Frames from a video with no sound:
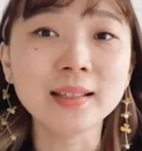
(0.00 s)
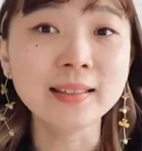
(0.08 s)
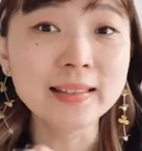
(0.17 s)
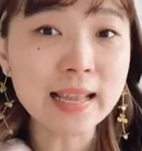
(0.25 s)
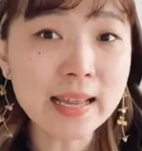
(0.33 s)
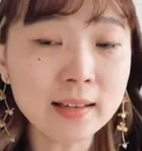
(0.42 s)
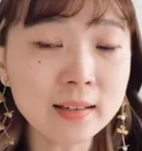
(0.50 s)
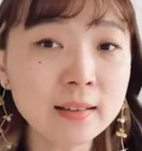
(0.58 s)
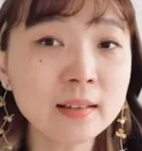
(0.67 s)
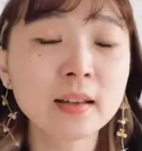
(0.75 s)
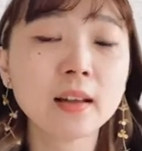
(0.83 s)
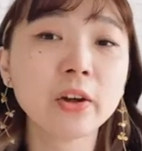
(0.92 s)
Then
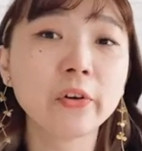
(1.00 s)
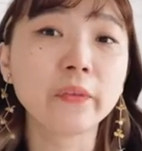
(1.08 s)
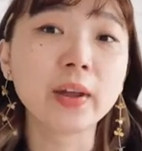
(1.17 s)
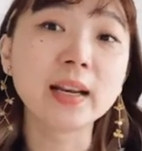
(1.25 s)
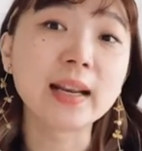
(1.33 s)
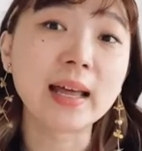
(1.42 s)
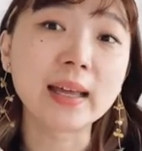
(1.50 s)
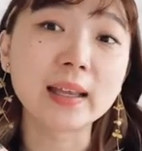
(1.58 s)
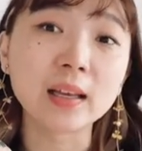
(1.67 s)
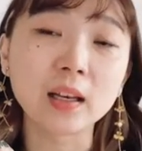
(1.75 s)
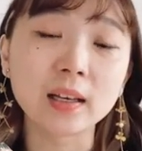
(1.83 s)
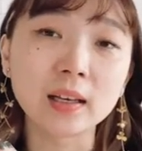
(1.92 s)
when
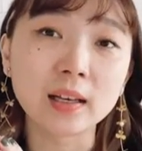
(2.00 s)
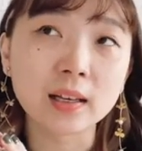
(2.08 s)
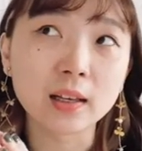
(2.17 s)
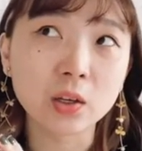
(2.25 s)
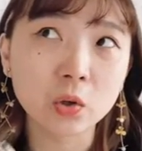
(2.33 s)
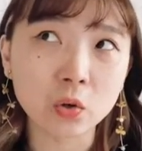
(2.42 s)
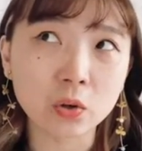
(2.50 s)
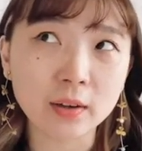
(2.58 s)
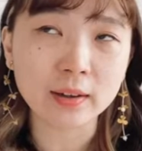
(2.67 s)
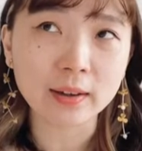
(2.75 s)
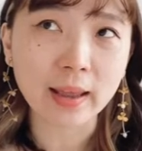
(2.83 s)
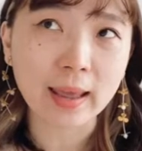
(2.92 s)
I look
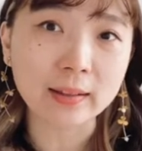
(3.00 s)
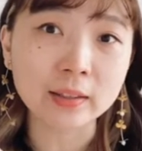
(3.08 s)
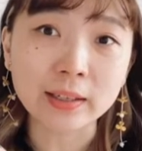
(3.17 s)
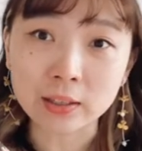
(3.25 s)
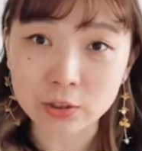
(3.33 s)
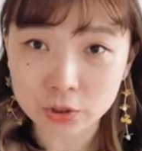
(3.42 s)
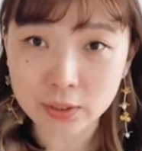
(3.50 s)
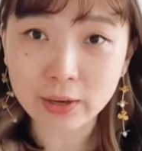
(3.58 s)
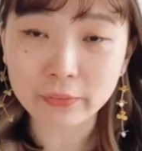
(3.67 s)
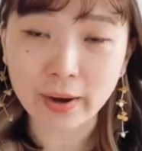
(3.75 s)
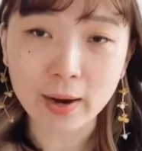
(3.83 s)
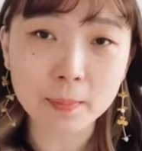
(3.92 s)
at the
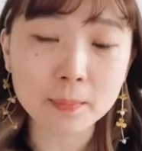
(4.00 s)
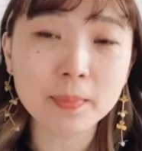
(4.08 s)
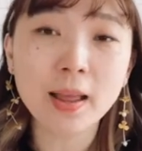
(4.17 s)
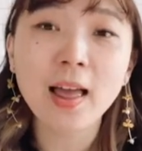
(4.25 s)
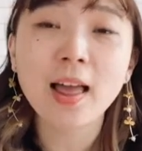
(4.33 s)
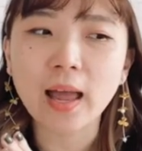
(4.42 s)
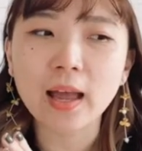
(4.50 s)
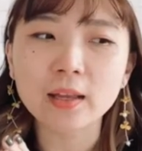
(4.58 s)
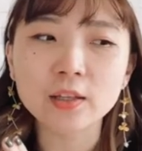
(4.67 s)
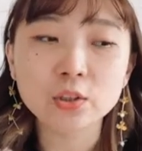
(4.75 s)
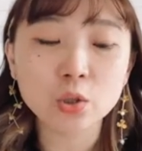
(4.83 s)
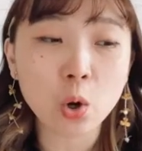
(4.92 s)
Instagram, I
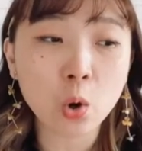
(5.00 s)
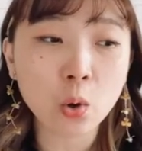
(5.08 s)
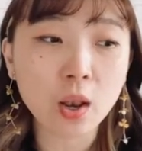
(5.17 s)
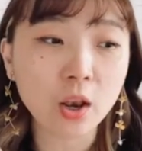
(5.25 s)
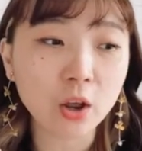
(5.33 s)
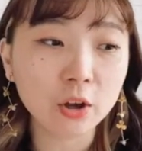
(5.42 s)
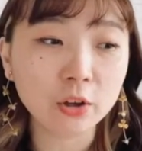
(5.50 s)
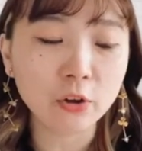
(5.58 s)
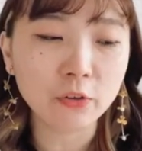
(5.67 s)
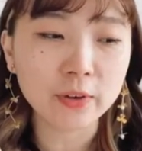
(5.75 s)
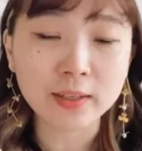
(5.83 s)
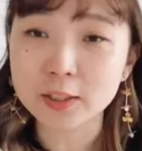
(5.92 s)
saw a lot of
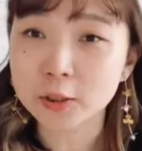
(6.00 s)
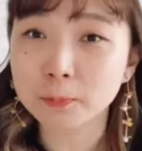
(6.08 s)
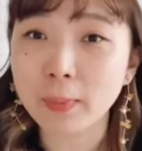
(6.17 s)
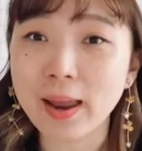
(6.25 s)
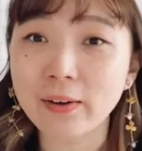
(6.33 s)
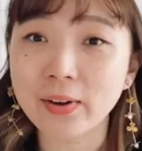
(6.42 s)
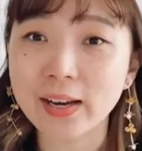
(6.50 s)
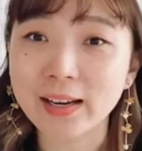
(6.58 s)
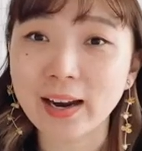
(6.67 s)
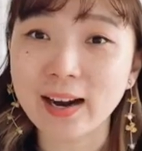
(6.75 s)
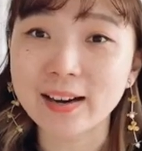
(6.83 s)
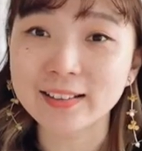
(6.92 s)
inspiring
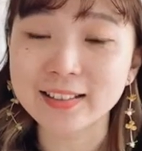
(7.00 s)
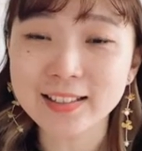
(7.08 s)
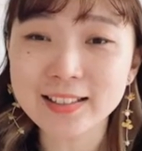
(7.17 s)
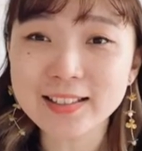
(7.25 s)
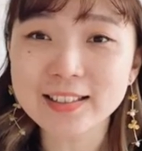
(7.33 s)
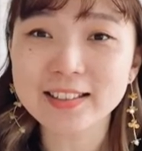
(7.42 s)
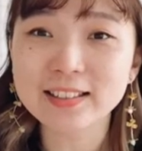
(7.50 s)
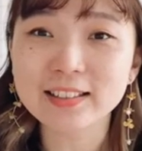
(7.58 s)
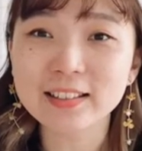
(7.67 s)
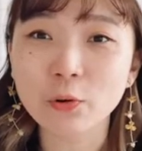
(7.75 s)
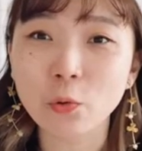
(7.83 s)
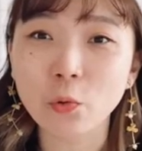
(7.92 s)
artists
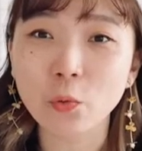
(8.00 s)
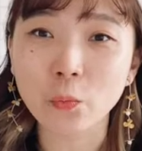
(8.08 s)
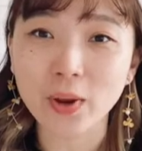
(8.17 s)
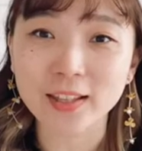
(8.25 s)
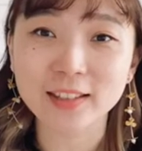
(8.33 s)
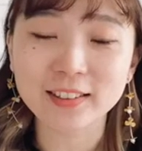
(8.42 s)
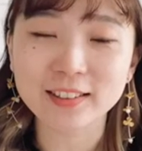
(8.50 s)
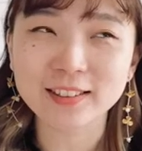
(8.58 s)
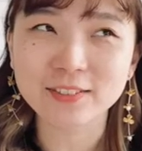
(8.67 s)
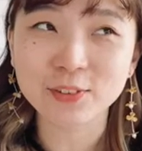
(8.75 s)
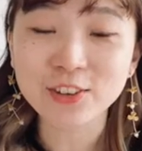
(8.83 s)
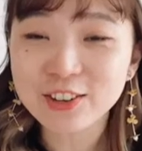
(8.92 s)
with
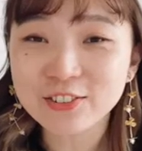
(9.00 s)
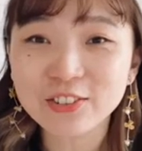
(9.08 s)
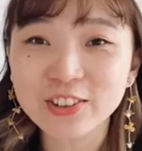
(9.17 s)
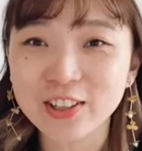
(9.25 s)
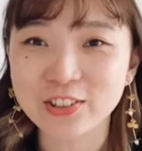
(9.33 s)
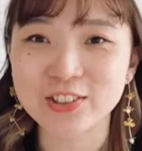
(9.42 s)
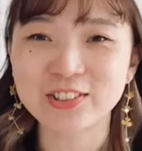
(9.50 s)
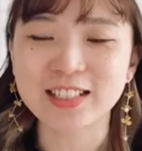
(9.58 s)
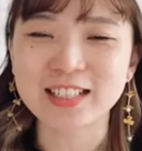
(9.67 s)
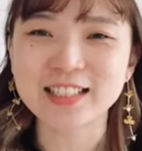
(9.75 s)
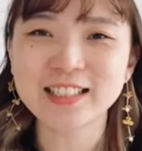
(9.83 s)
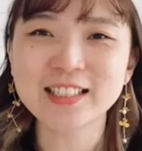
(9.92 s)
beautiful
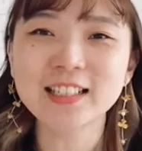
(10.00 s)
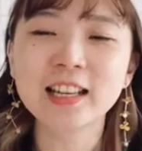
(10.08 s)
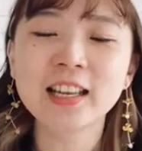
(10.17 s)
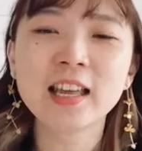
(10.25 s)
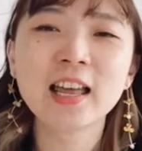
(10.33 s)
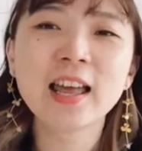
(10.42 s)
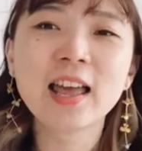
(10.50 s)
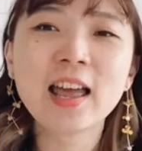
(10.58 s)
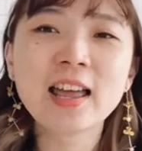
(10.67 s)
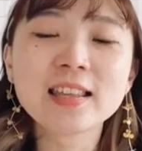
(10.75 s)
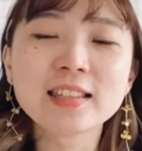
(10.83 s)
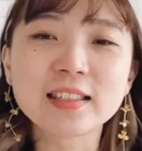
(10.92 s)
illustration.
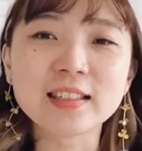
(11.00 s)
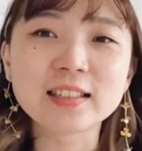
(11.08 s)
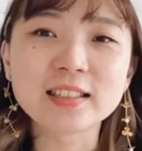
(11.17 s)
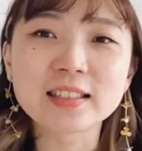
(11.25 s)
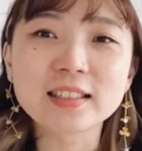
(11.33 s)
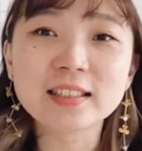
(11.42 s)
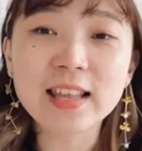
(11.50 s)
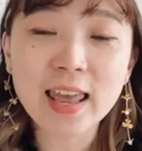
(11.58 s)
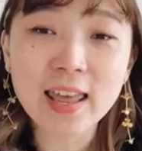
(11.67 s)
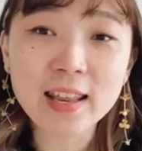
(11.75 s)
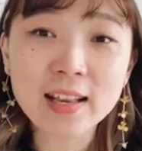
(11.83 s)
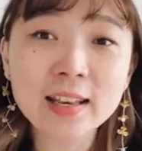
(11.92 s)
Since
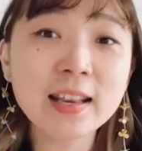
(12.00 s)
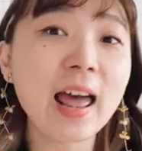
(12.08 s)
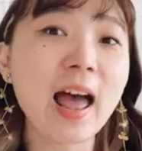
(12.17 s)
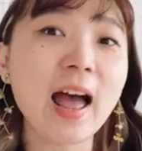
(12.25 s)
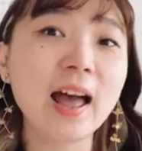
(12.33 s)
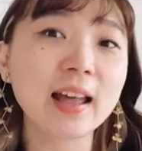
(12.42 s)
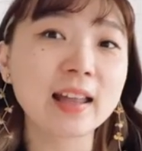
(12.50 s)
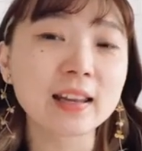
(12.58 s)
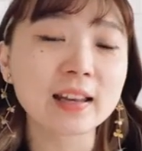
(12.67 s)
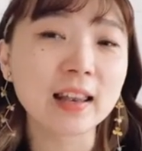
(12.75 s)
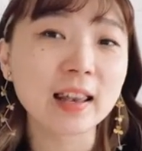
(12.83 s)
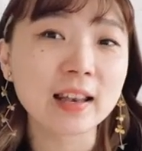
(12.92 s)
then, I
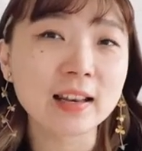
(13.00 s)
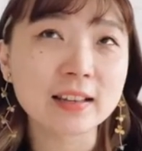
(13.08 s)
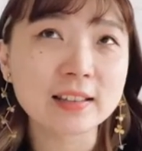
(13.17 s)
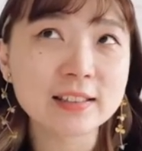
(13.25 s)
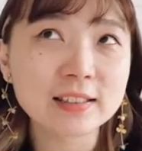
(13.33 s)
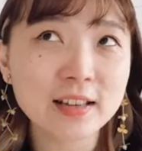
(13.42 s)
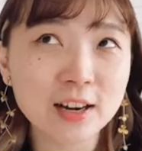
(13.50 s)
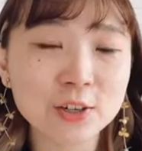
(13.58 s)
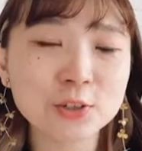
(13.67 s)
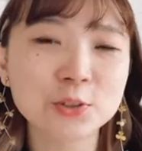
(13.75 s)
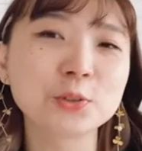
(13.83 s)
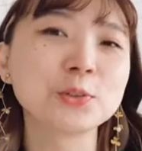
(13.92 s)
start
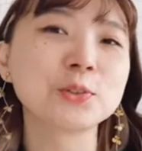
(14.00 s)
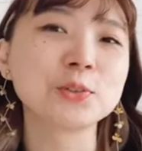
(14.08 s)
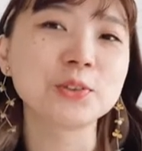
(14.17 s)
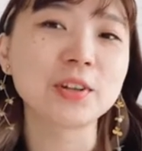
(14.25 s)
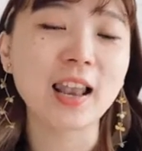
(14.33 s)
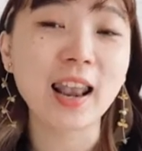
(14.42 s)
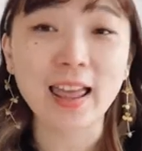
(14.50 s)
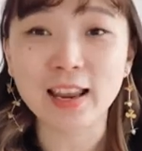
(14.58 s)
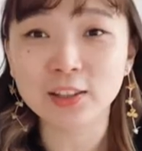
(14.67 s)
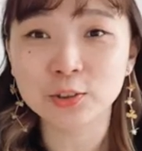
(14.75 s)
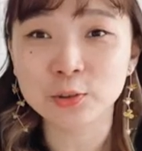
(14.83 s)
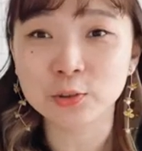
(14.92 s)
to like
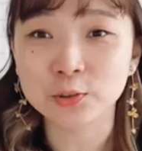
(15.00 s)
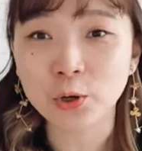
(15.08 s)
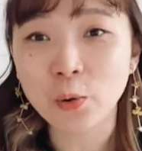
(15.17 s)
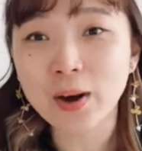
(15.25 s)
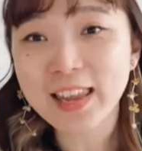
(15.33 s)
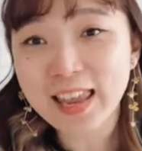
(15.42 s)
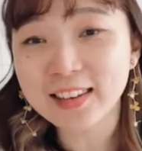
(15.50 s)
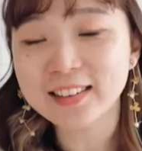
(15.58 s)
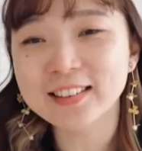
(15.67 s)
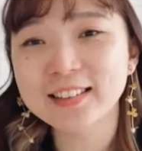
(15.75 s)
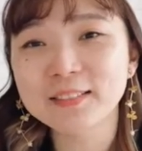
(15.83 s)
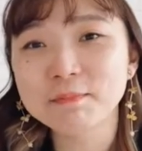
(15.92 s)
to draw again.
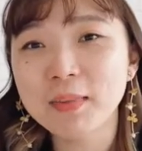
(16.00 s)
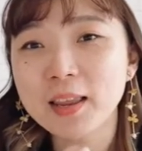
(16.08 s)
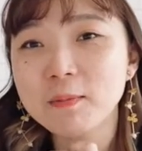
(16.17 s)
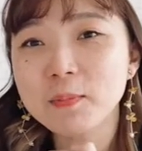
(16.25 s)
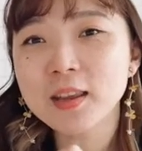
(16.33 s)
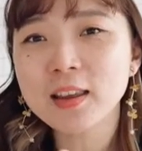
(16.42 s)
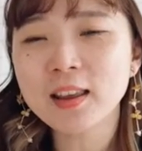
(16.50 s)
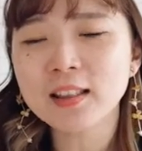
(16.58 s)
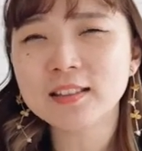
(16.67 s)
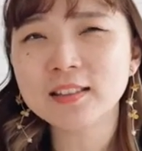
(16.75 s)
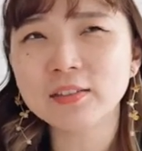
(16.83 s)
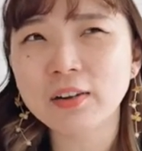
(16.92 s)
Maybe
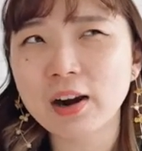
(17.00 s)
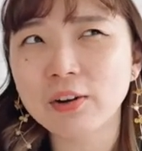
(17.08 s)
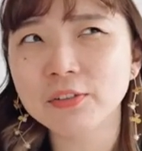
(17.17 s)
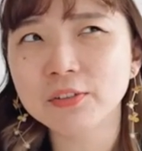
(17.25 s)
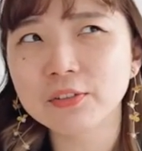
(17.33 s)
it's around